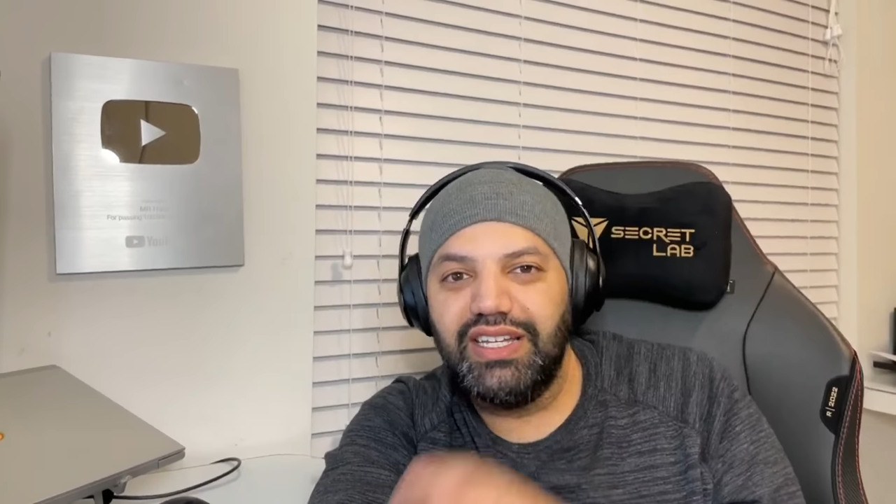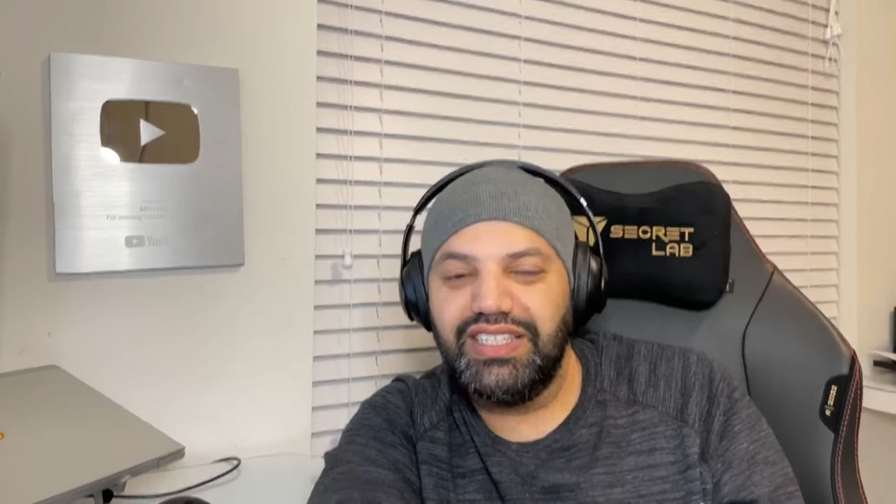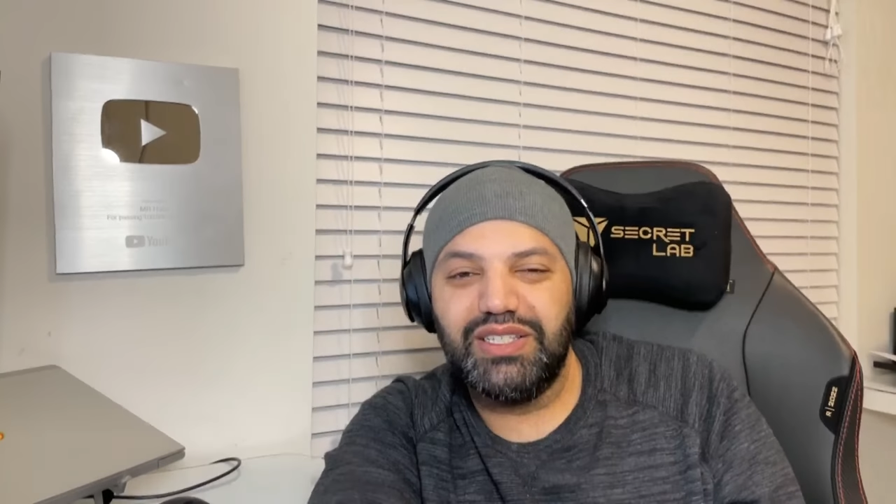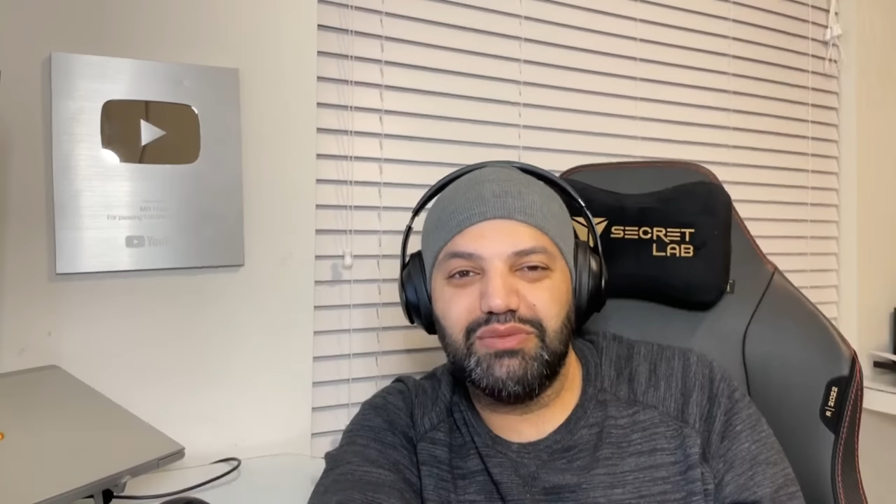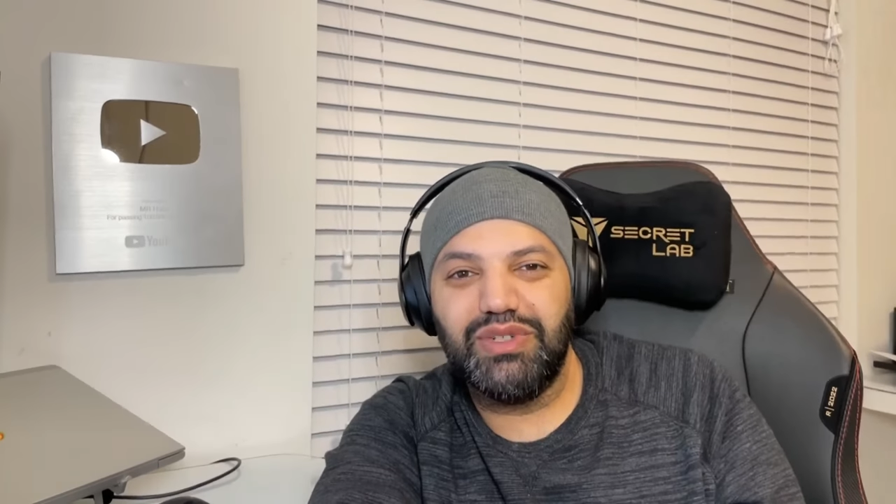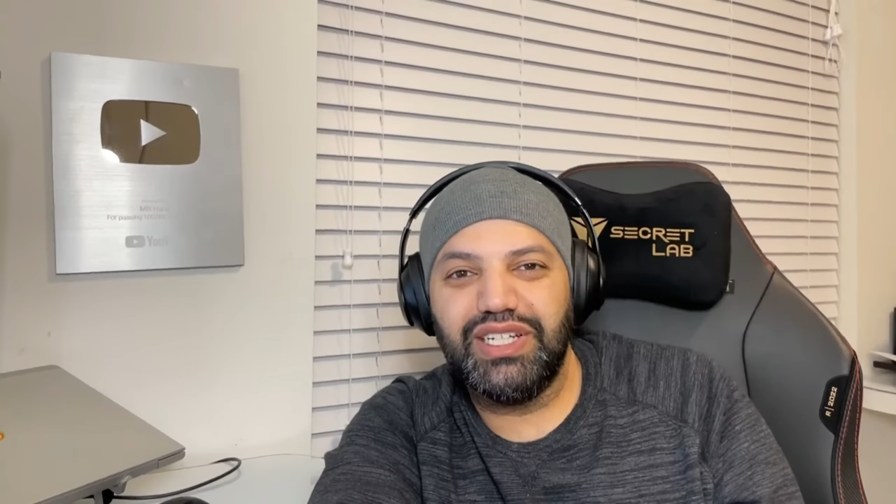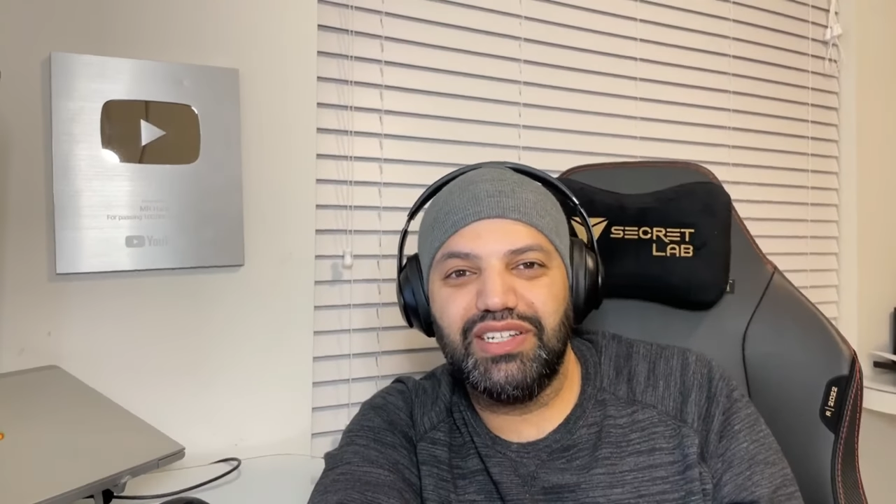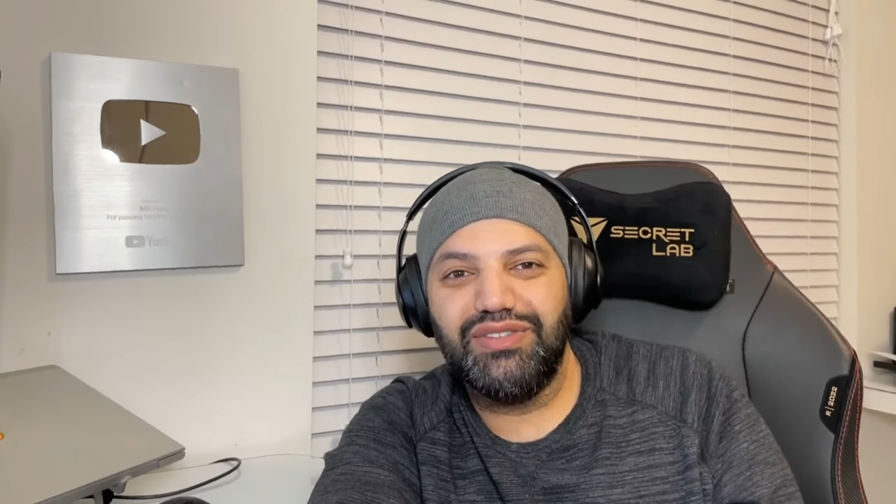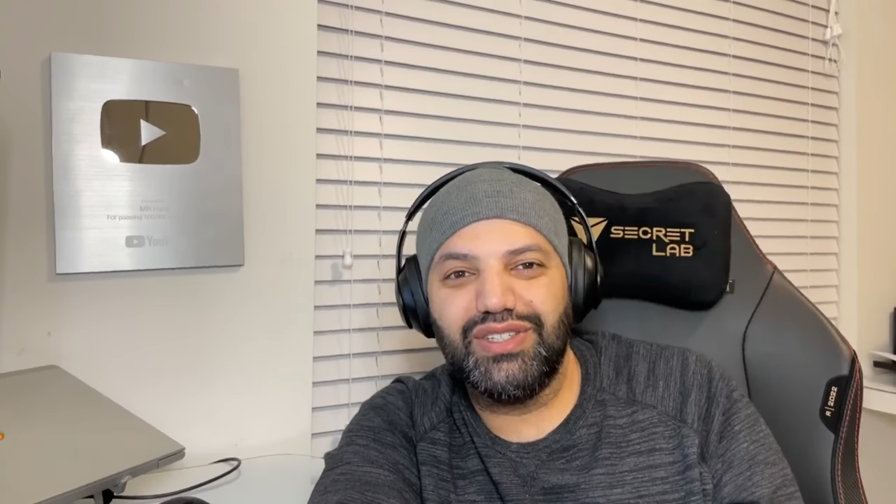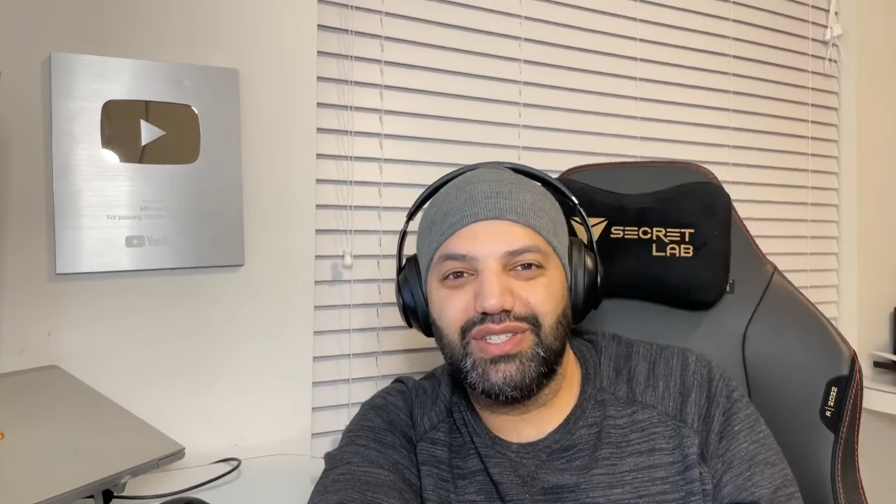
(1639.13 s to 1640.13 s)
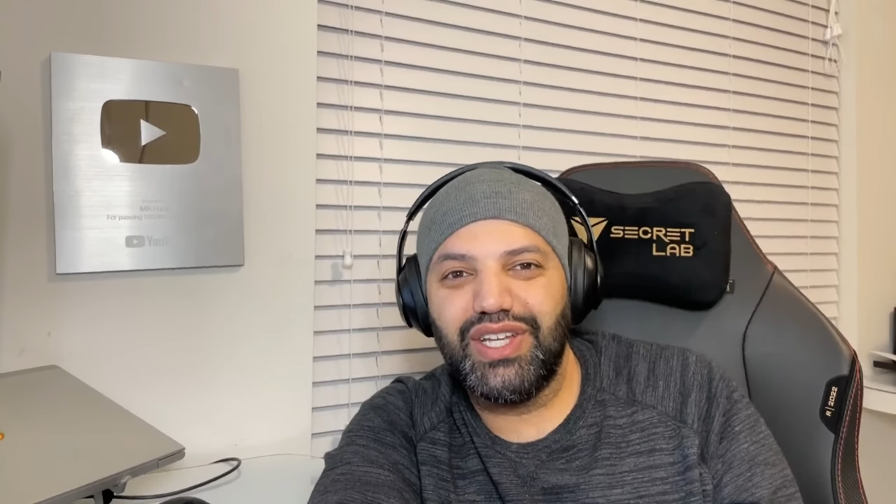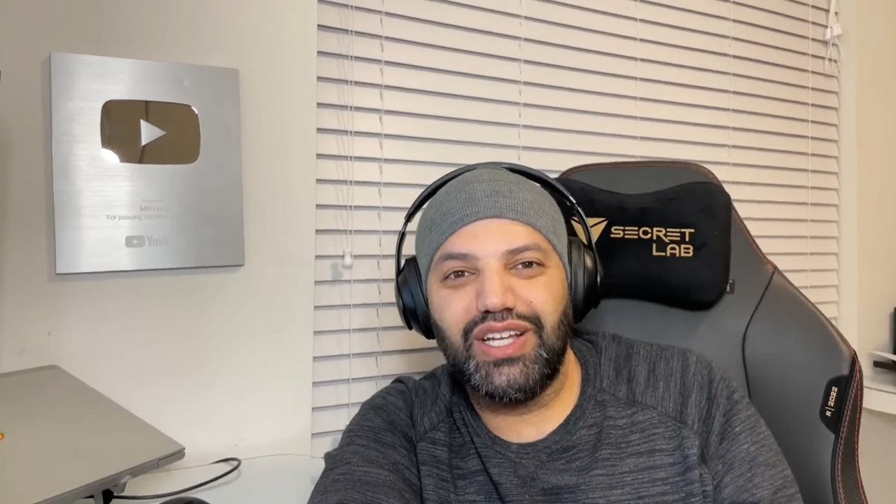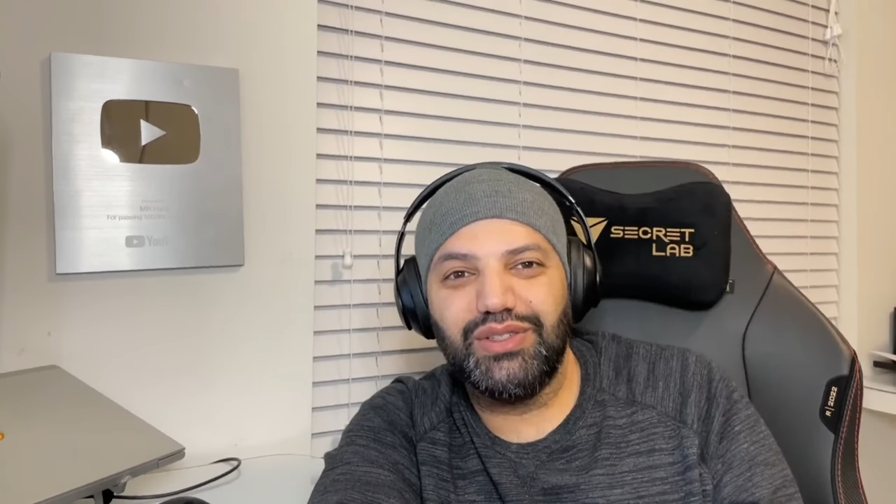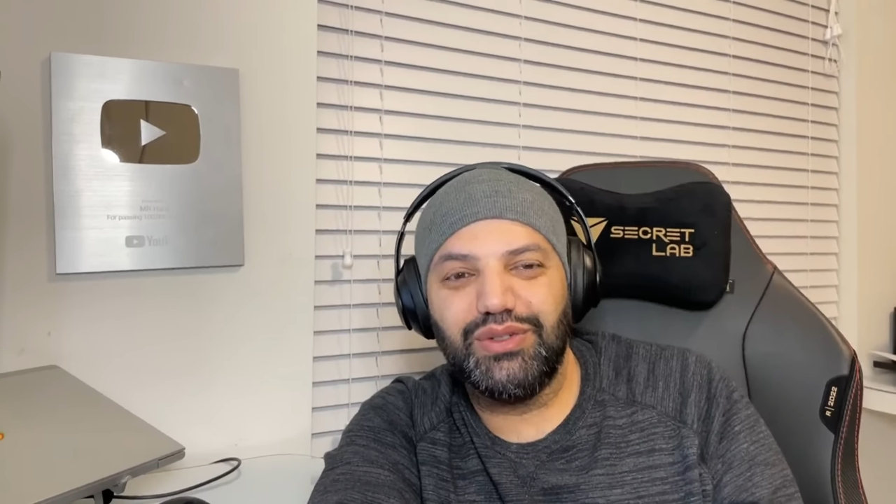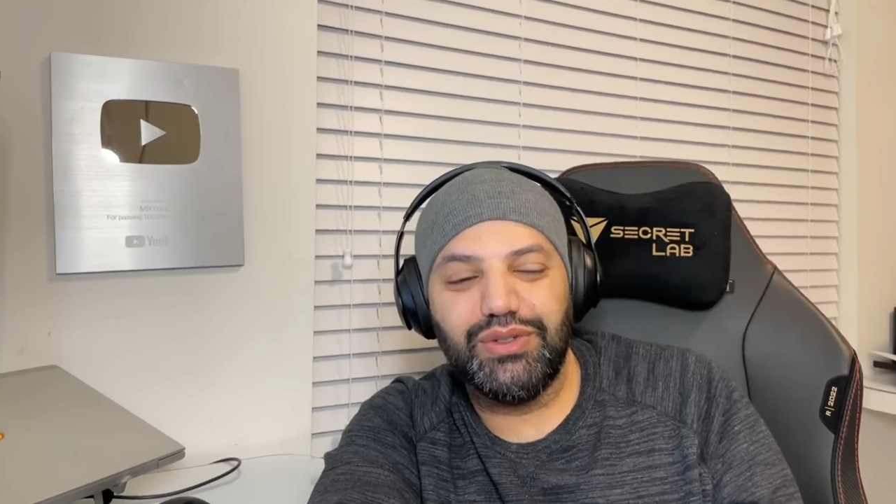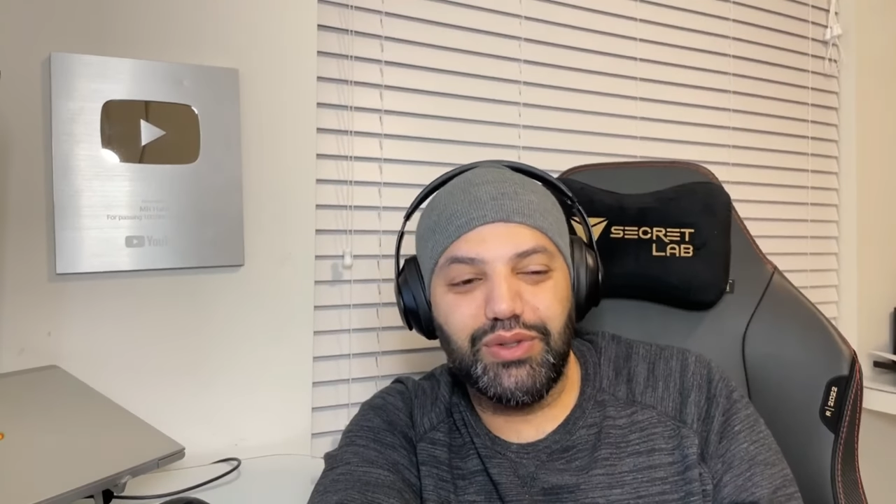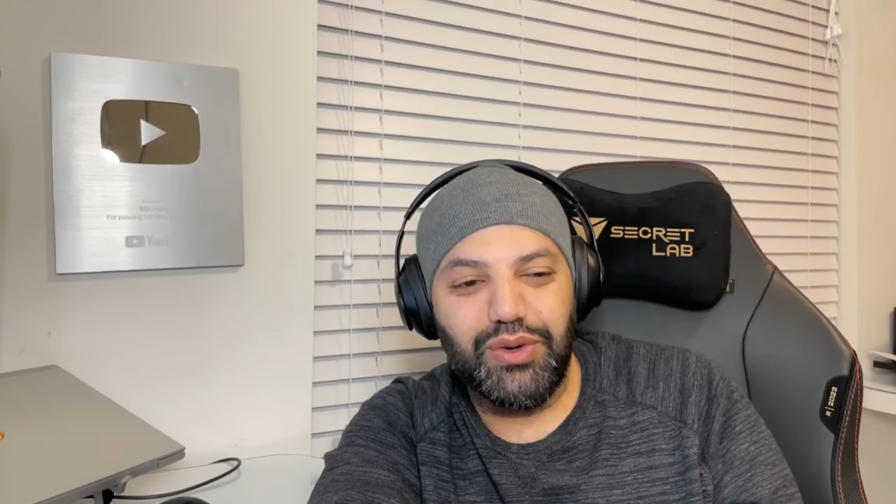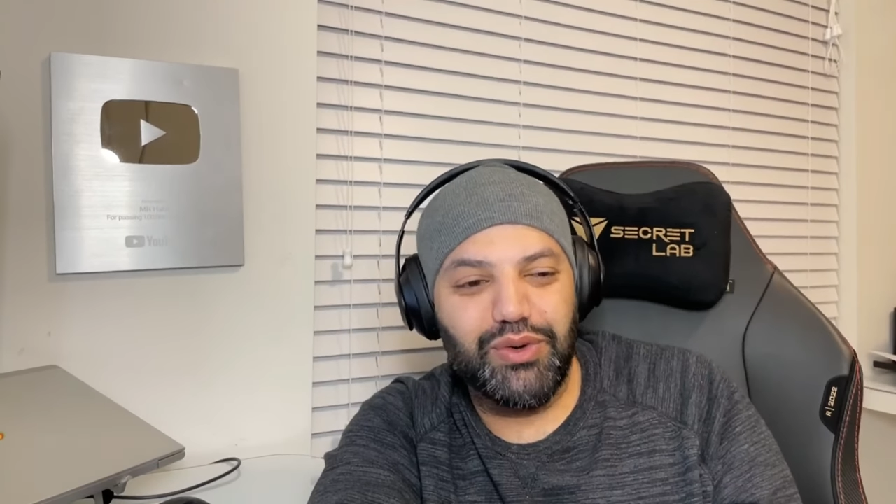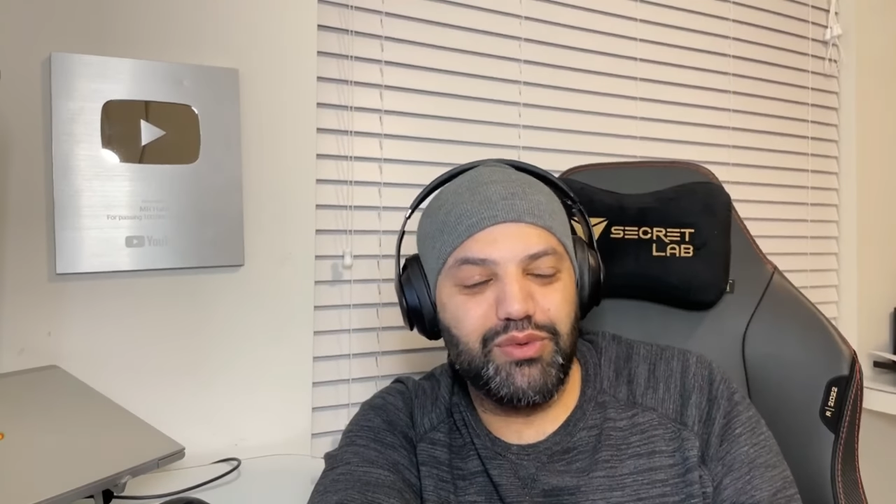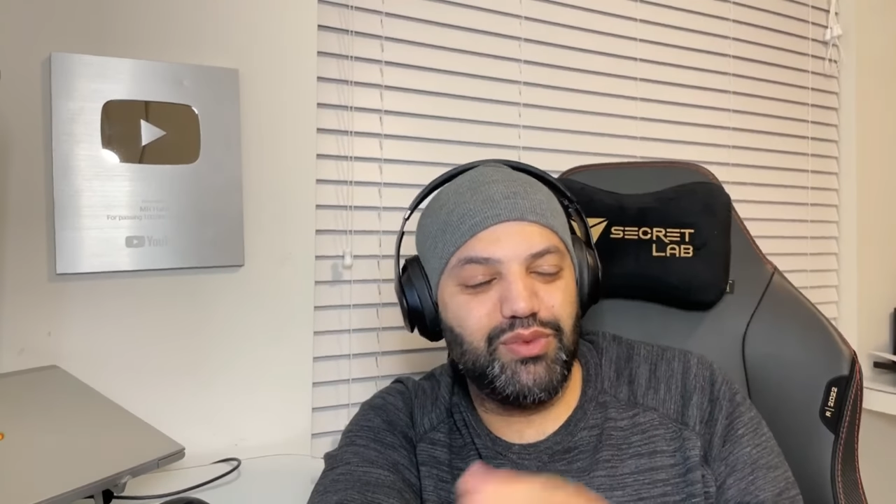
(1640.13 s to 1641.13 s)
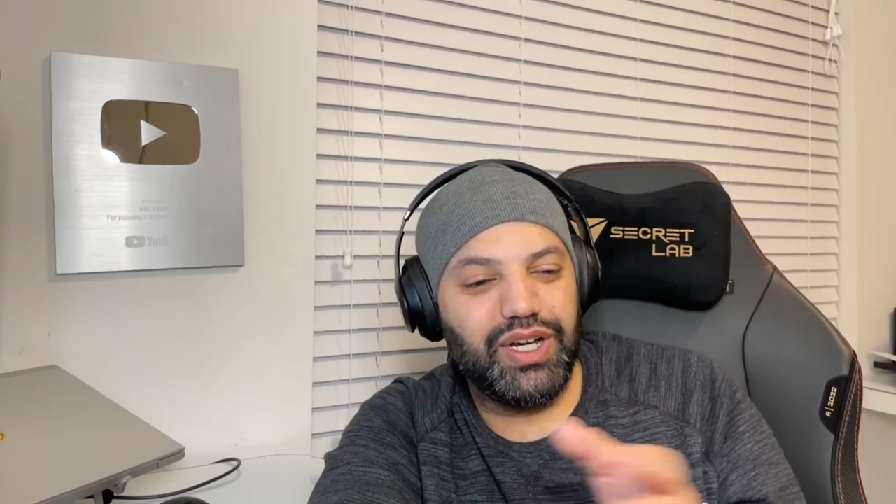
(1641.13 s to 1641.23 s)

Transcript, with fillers: he doesn't want to give his childhood home,